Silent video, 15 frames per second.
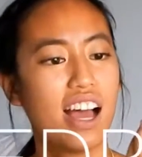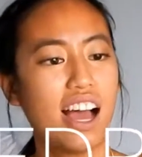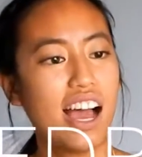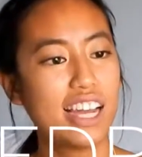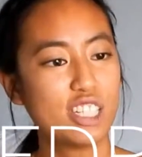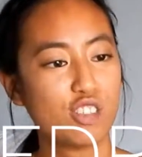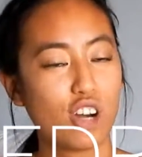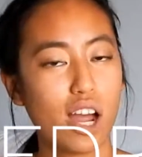
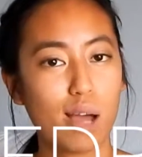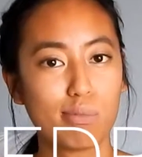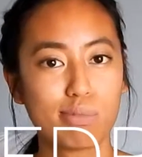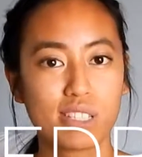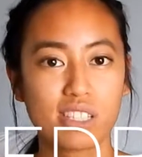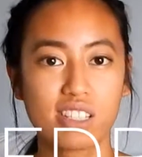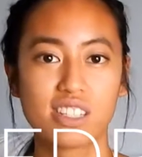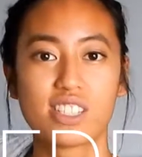eye
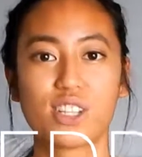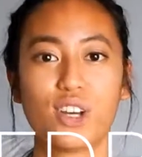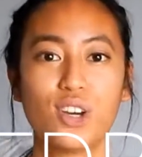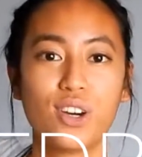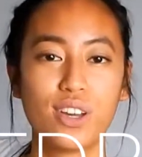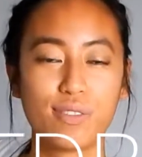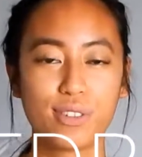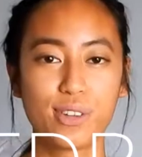drops.
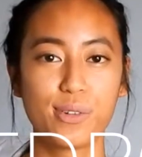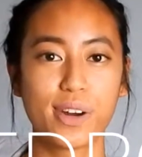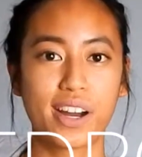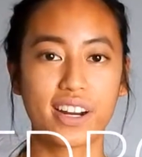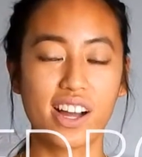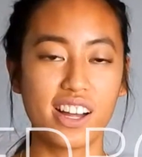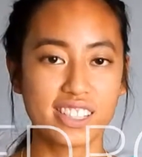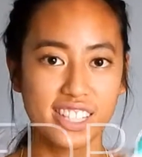So if you
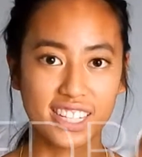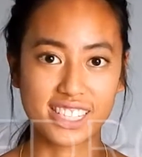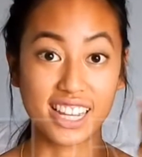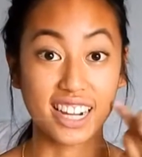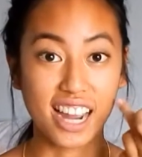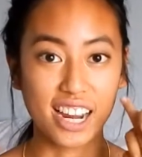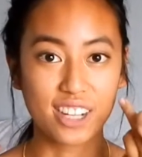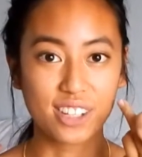wear contacts
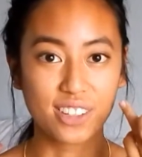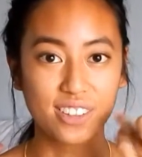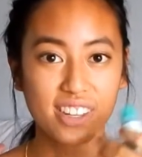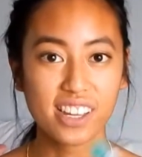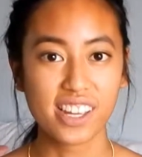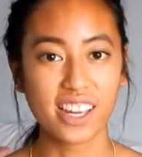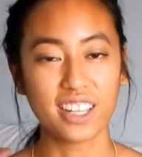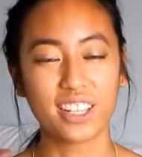like I do,
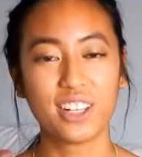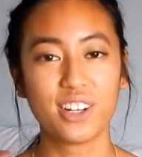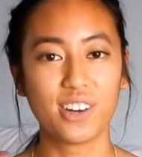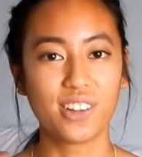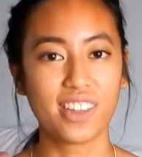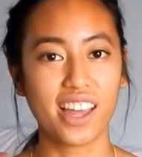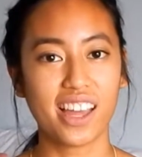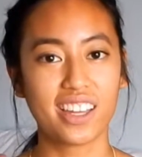you
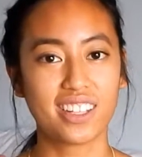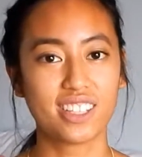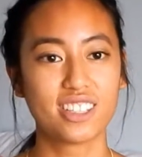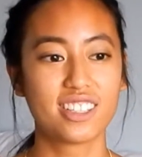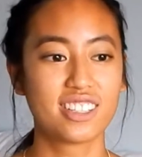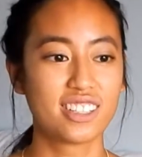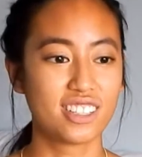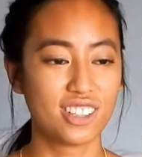know that
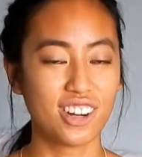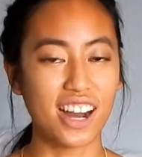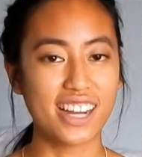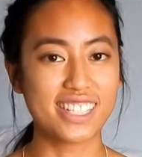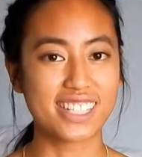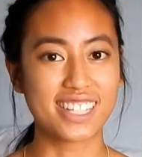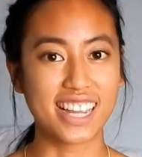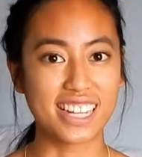your
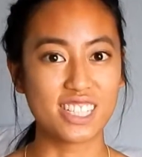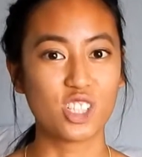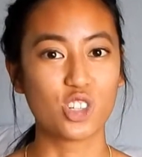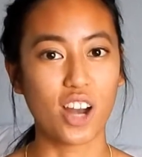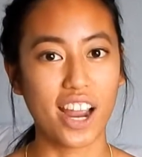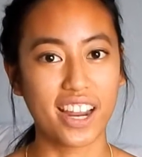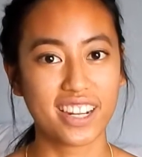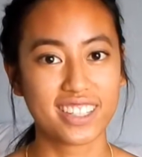eyes get
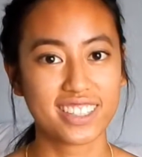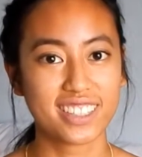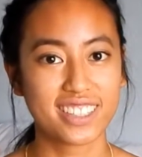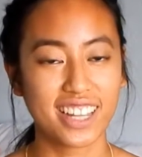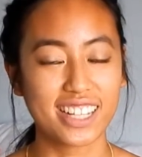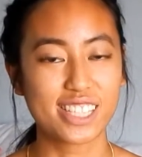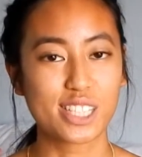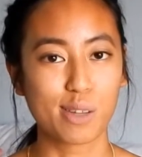dry
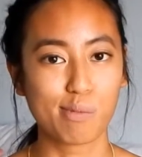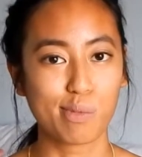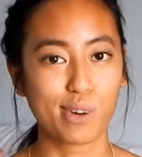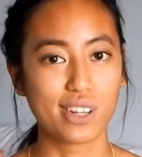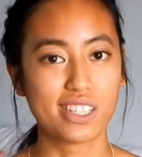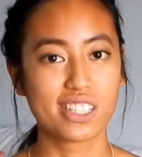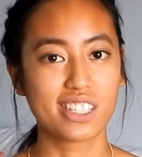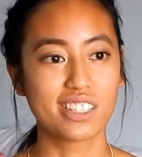at some
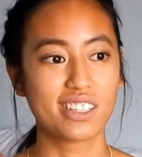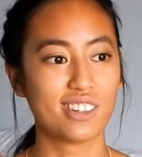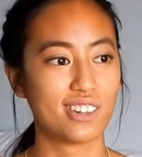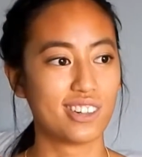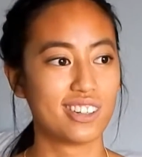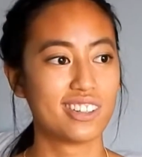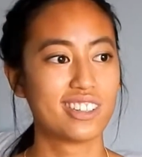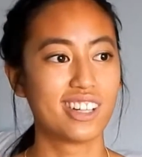points,
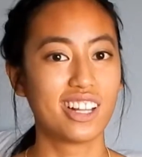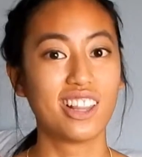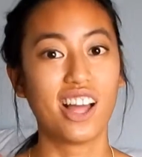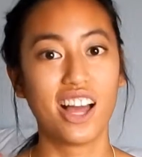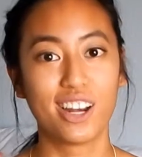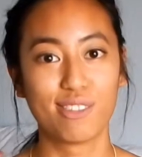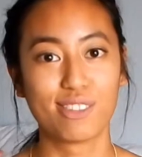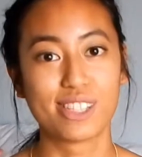or a
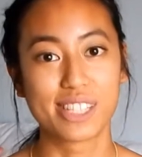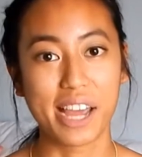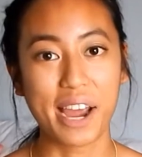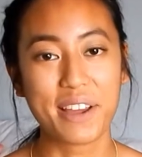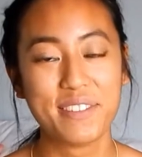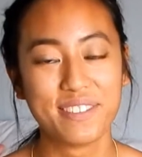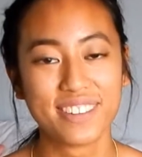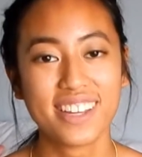lot of the
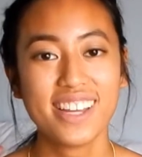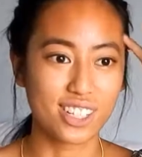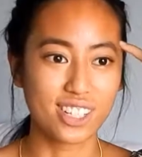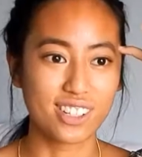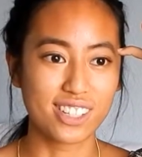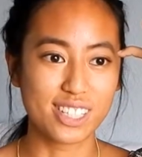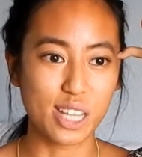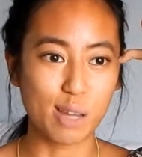time. I
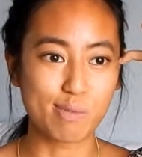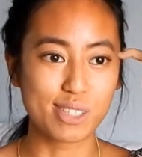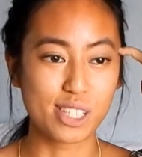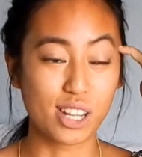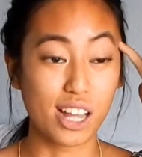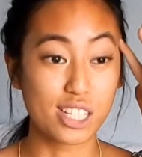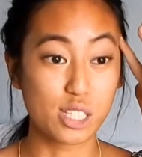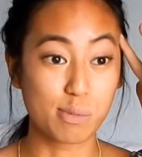know this happens a
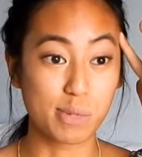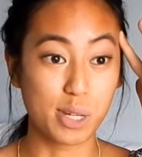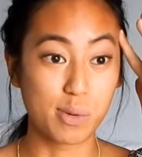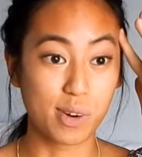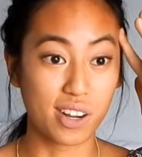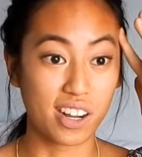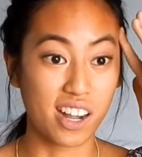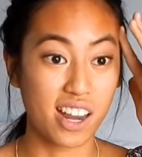lot to me
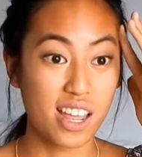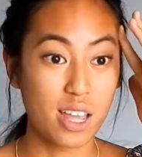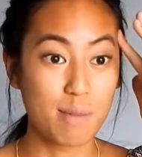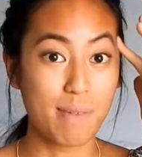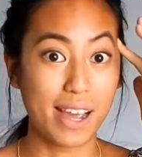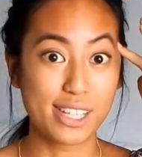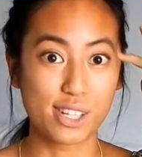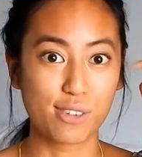where
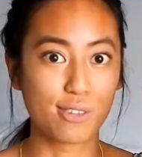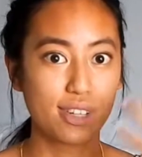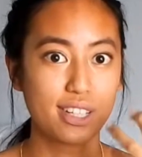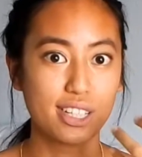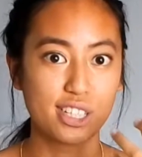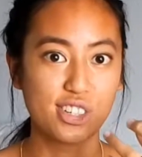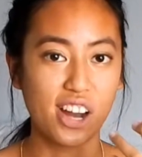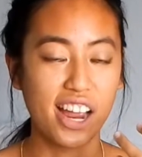my eyes are
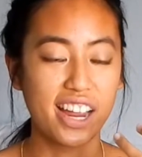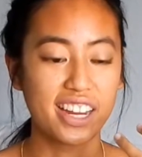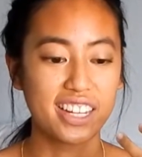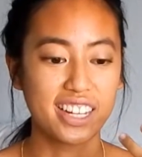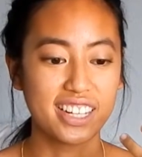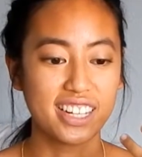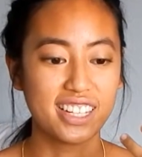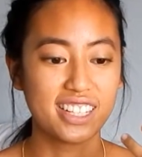really dry
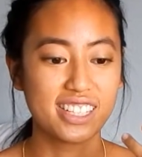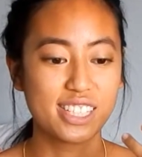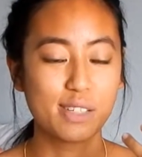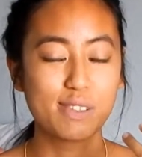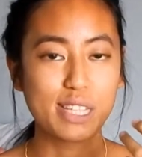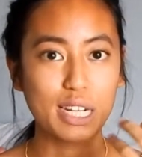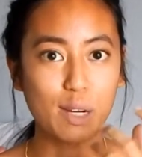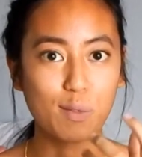and it
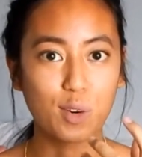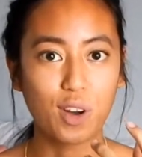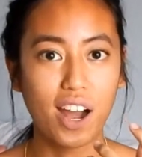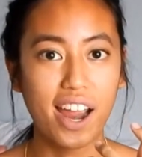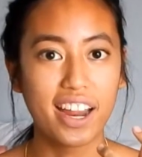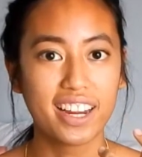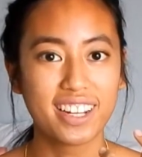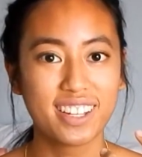seems like I'm
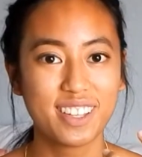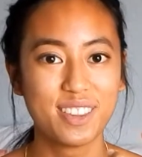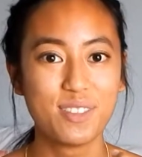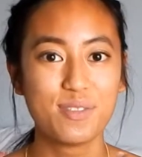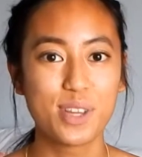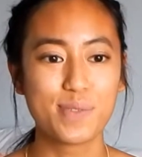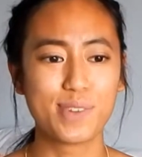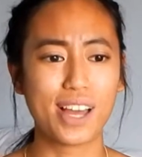crying, and
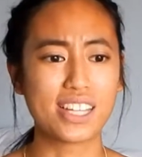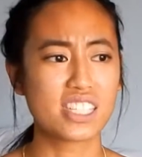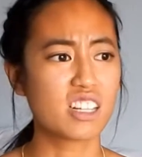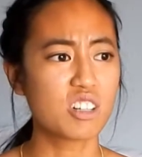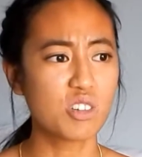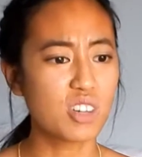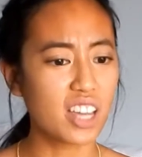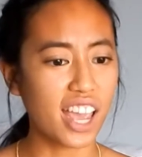then people ask, are
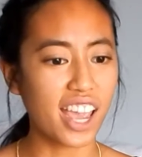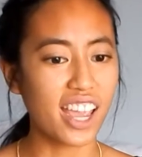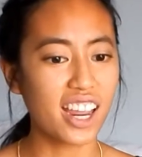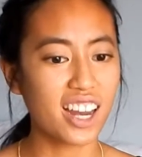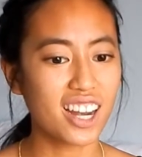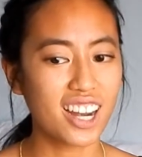you okay?